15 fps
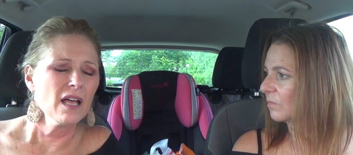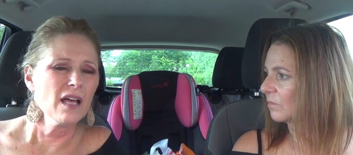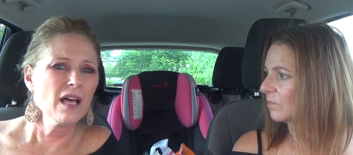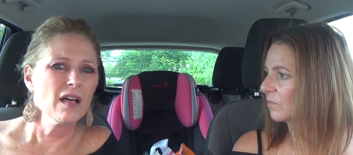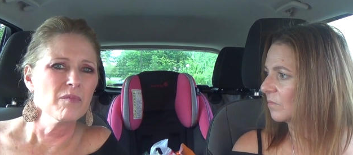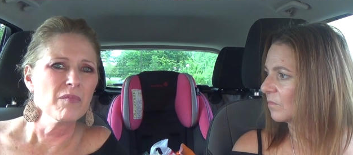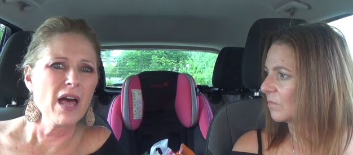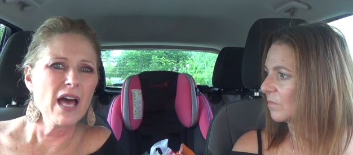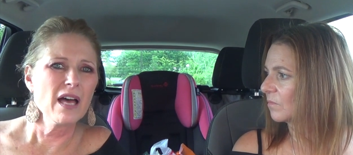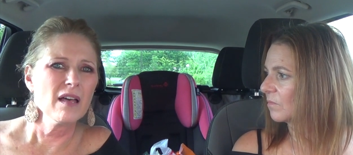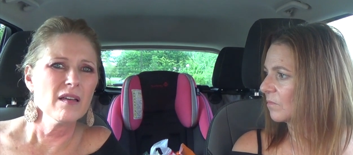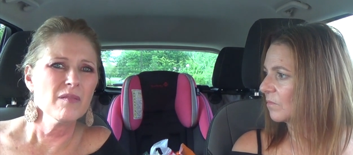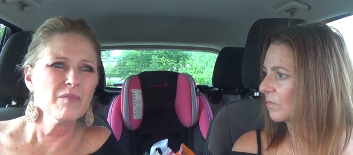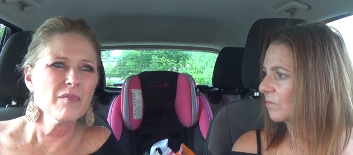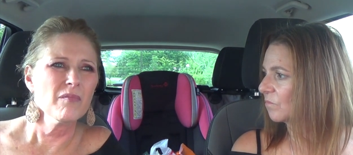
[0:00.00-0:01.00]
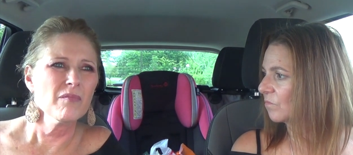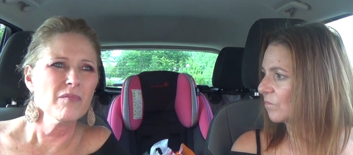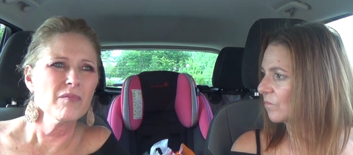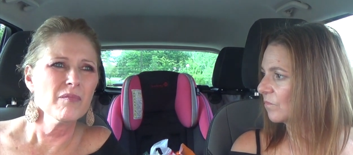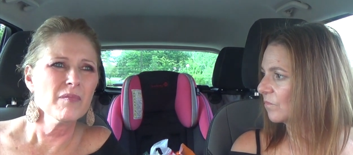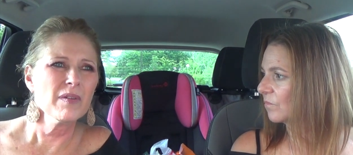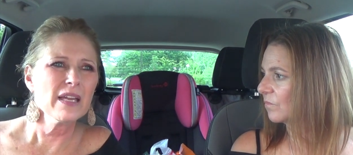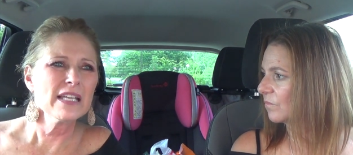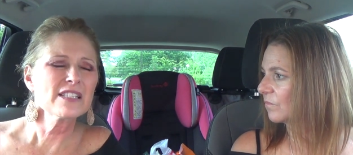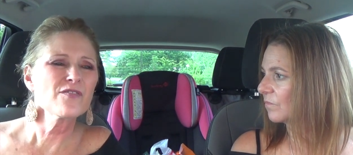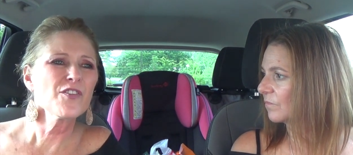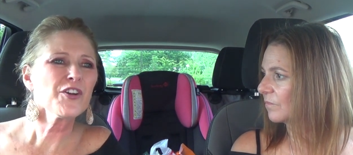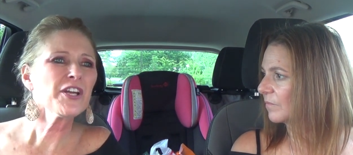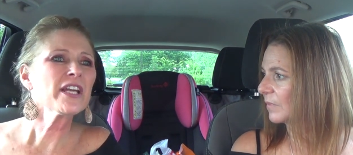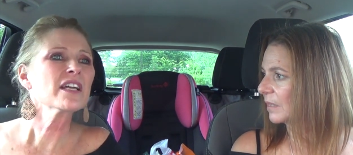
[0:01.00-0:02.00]
Speaker 1: Um, it's
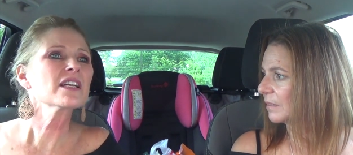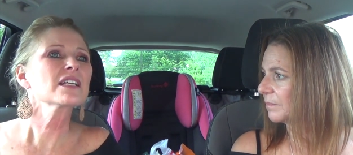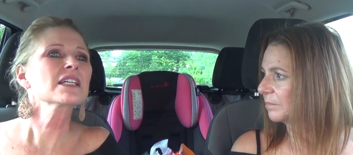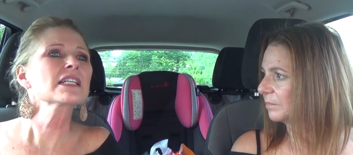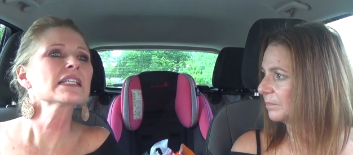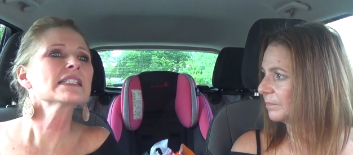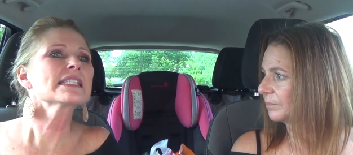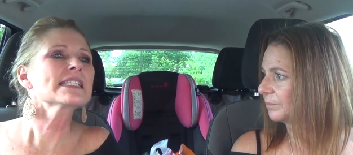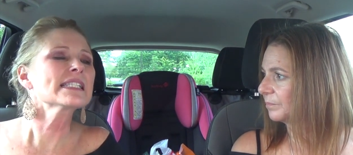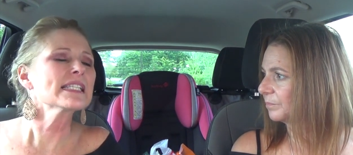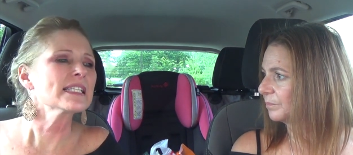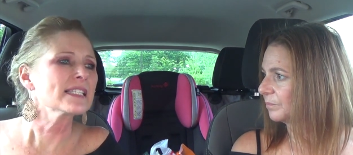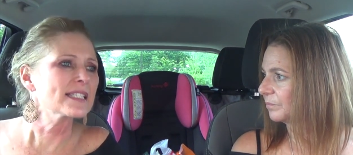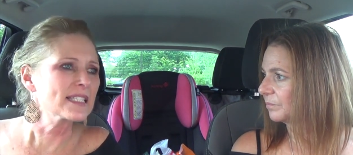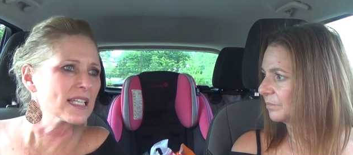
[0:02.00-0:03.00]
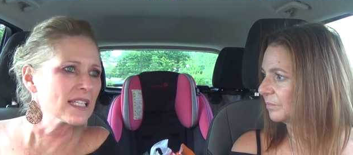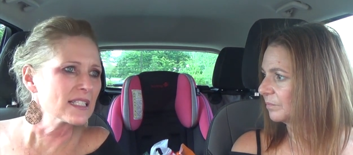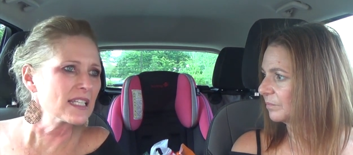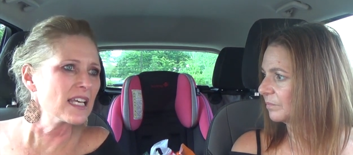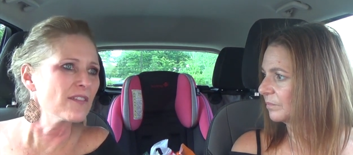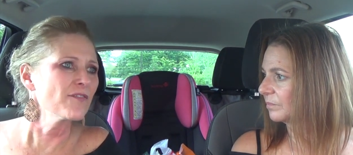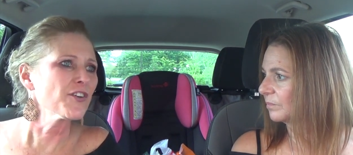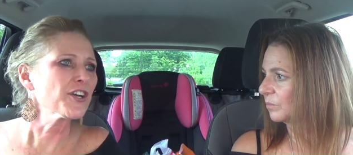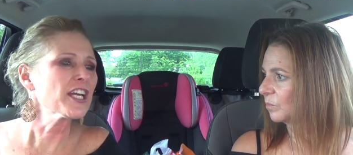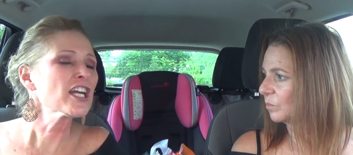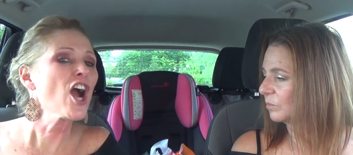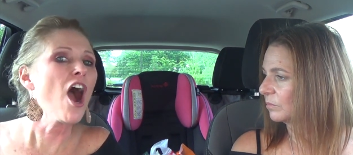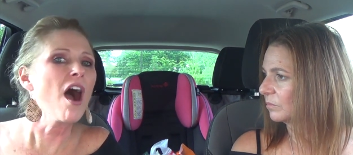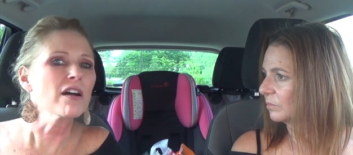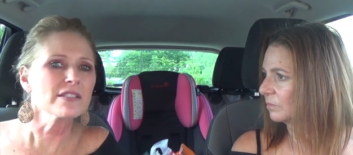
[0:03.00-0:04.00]
very consistent and very
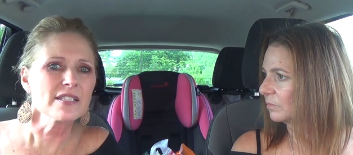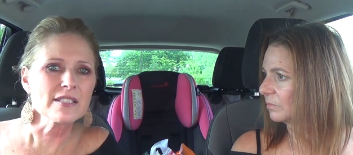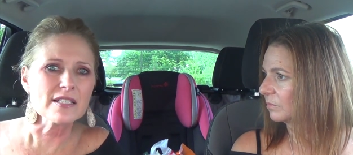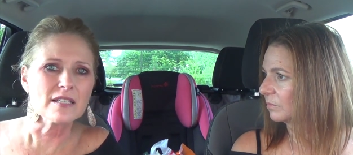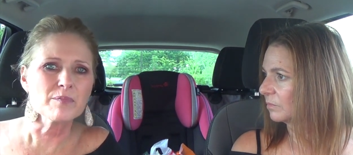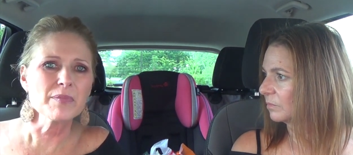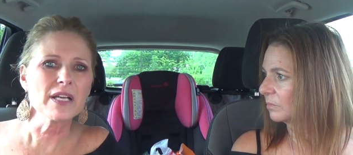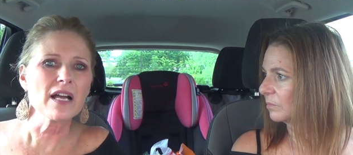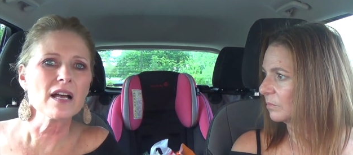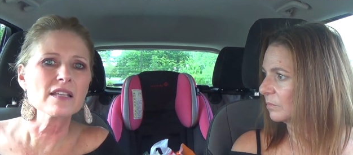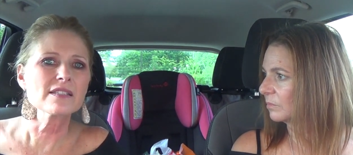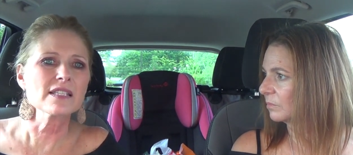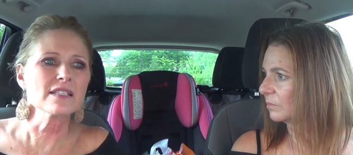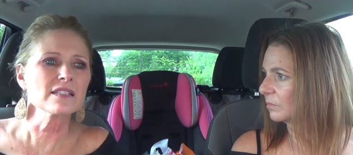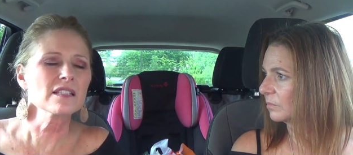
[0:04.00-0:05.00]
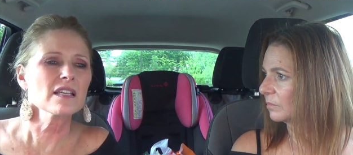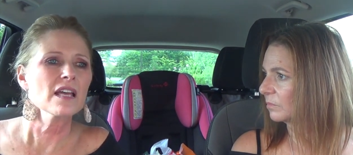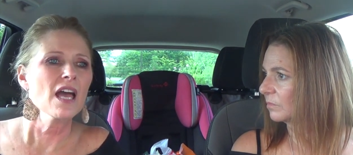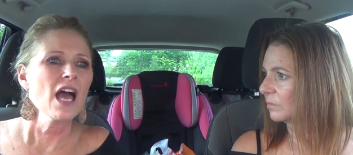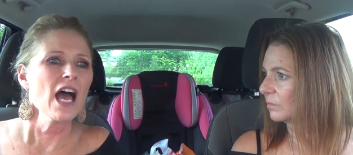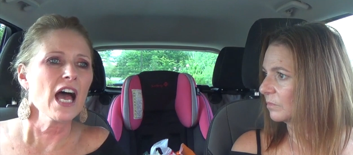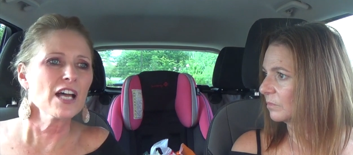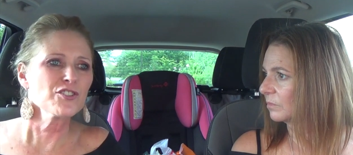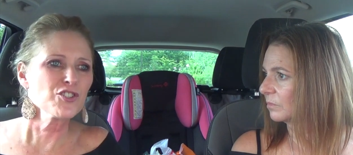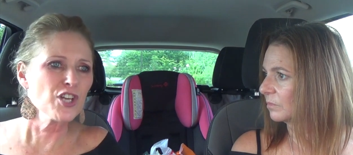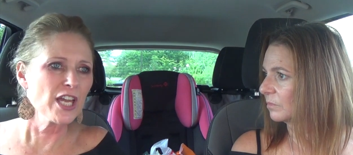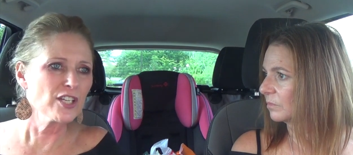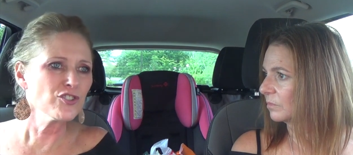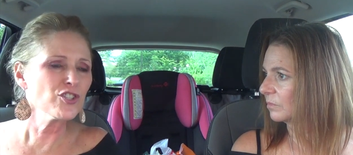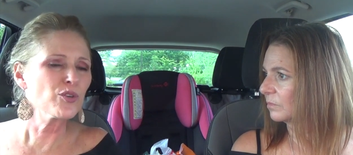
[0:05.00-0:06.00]
constant because it's I
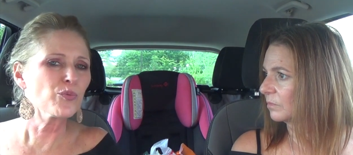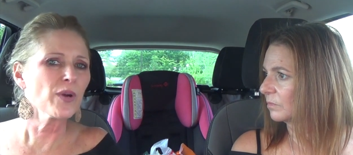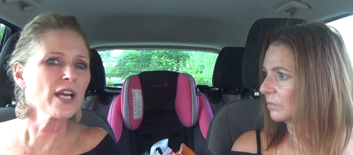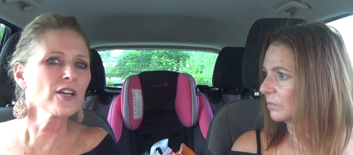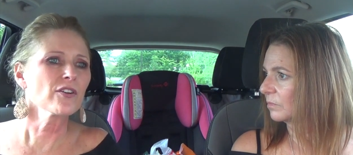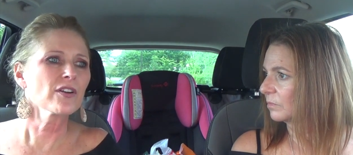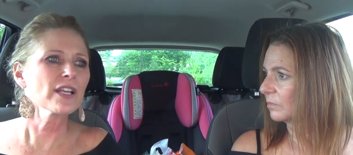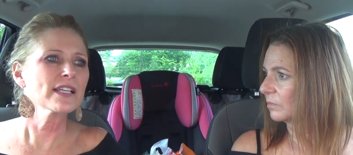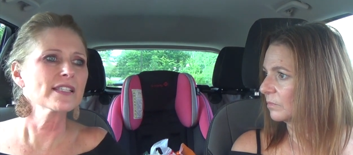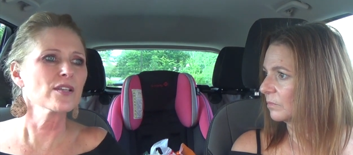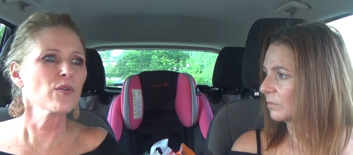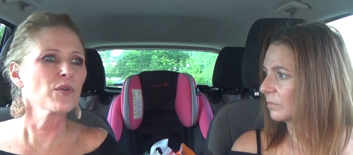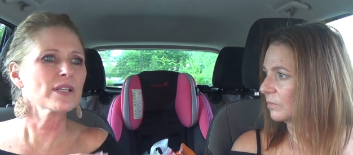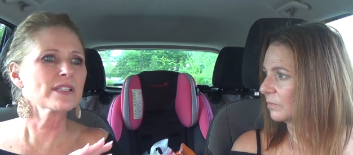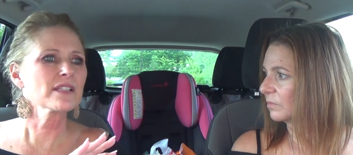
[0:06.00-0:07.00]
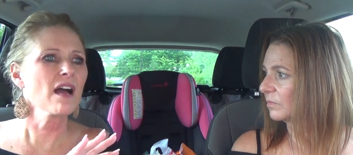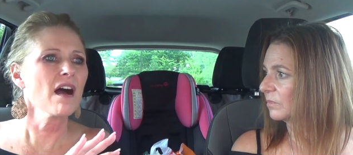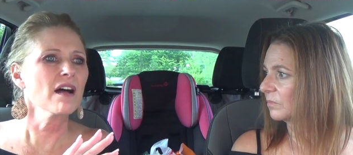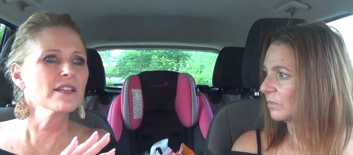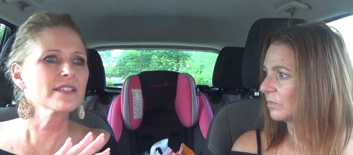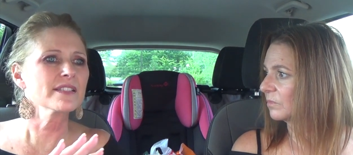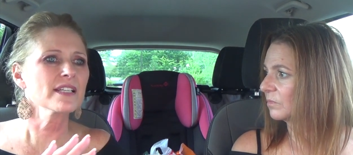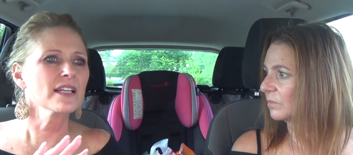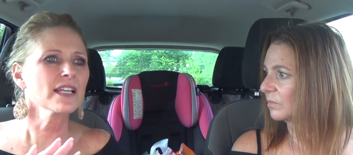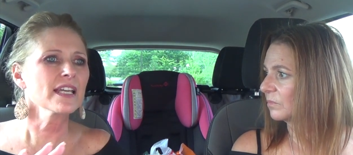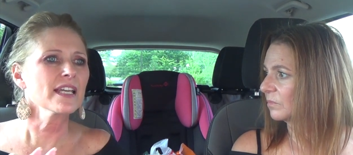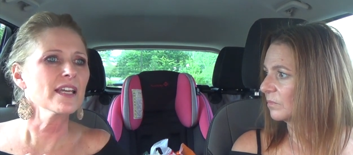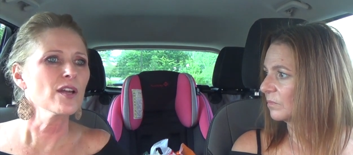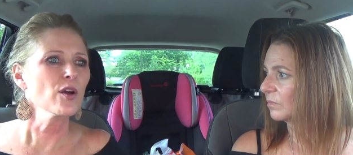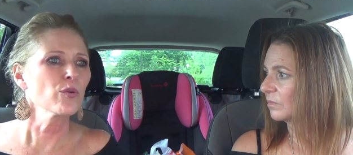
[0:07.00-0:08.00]
change it regularly so it's
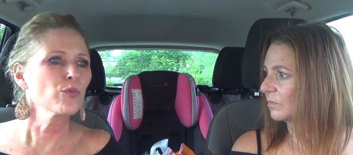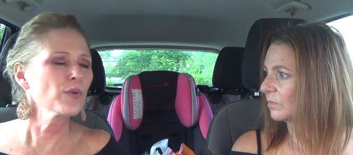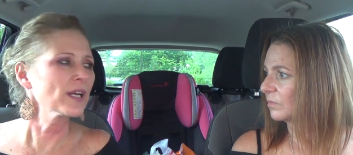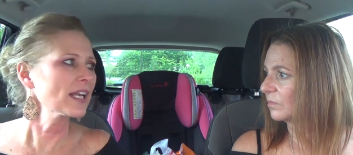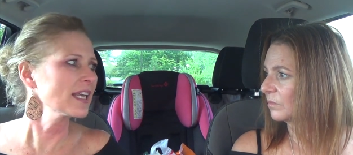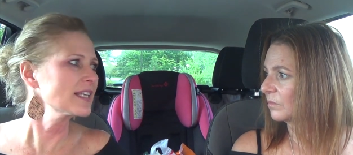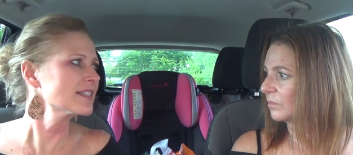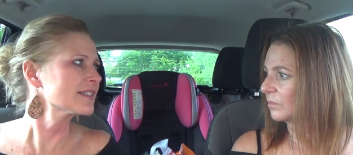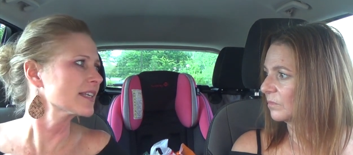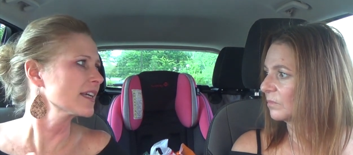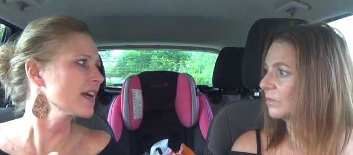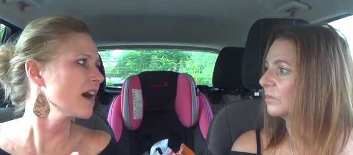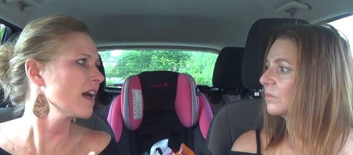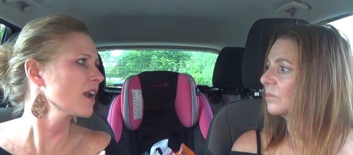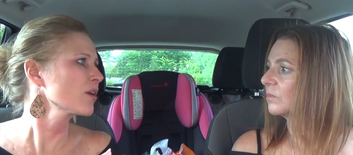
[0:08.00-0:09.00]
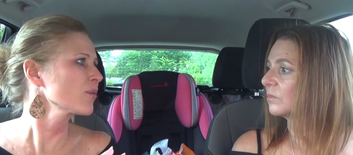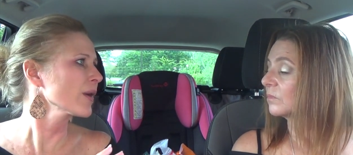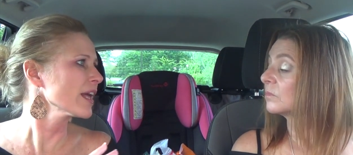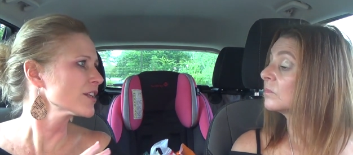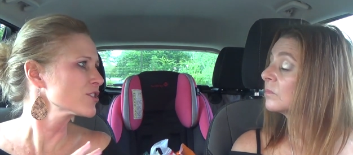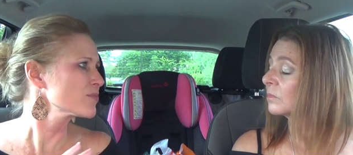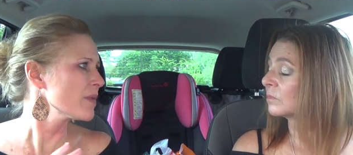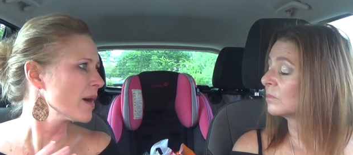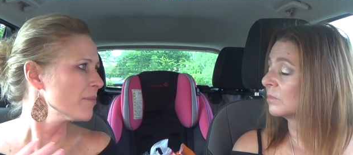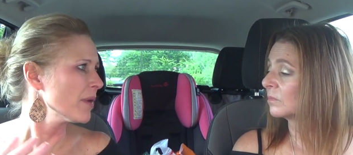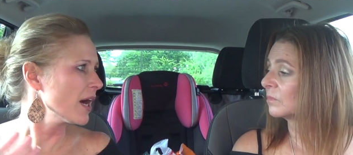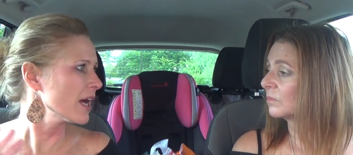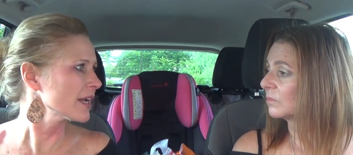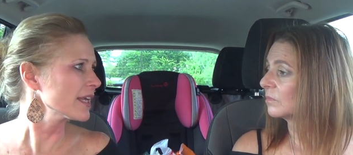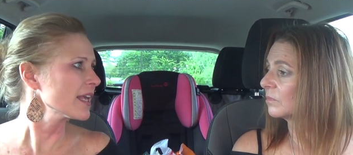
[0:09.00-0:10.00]
constantly releasing all around mm-hmm. my
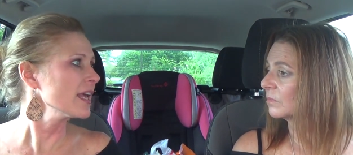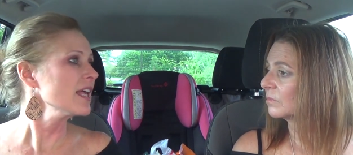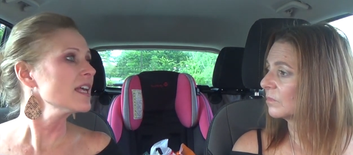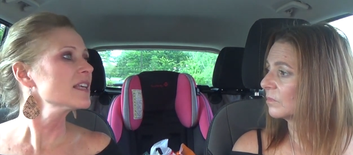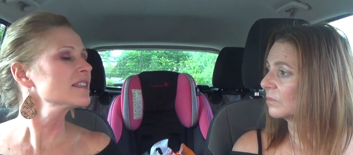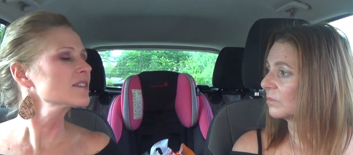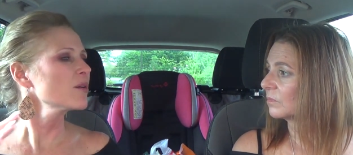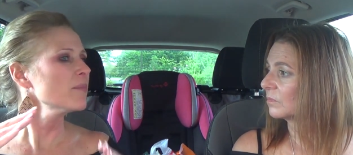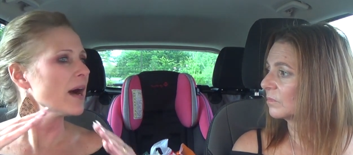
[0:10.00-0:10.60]
body. So